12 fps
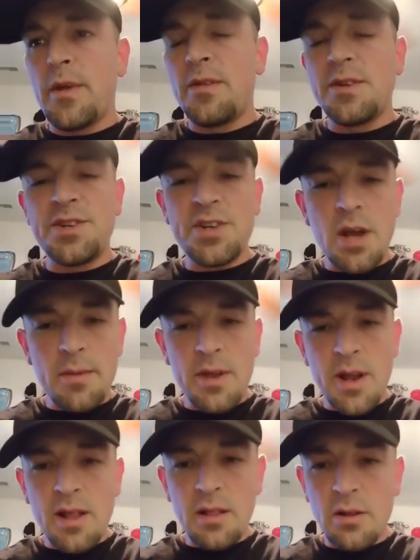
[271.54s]
And this job
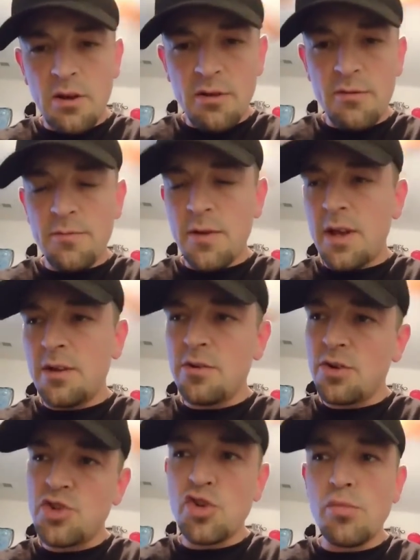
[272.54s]
that I love and
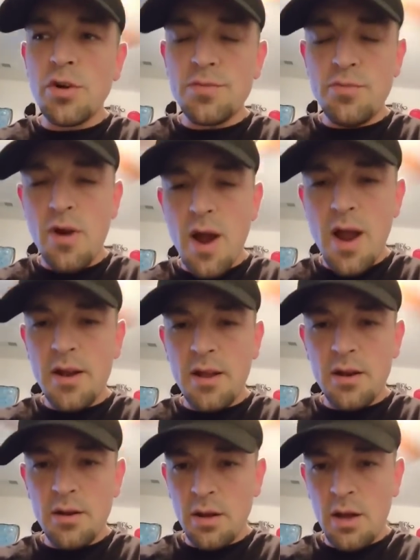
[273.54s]
took so much pride
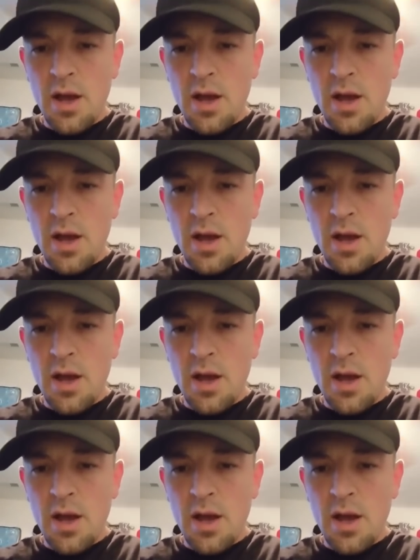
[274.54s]
in